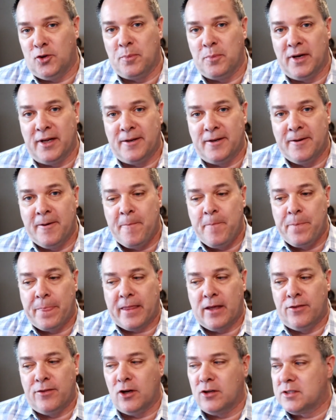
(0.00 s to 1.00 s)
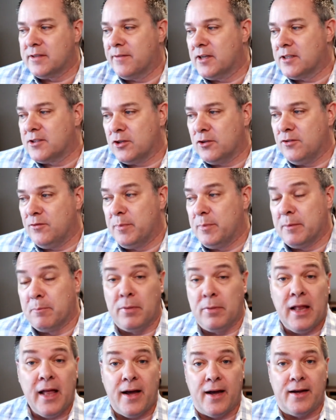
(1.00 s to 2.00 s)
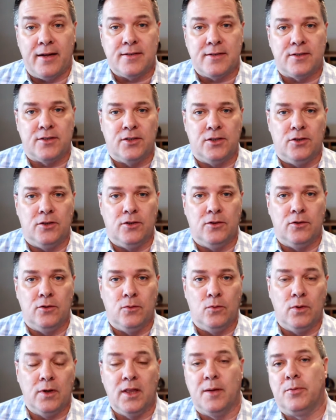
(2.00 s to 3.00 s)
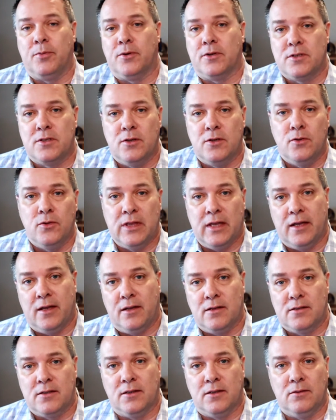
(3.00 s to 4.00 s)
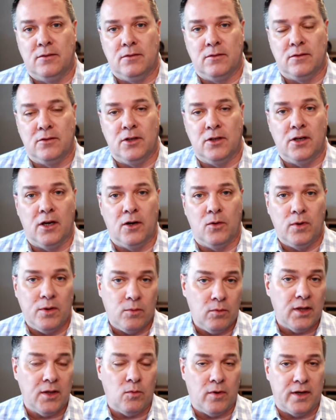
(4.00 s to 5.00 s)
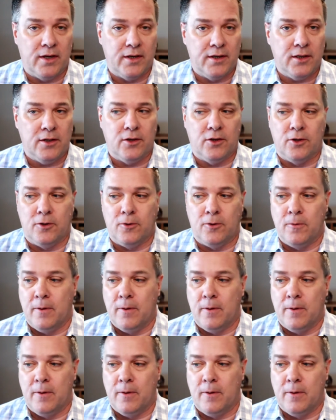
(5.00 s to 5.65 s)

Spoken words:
But those of us who've been blessed to really pursue things that we really want to do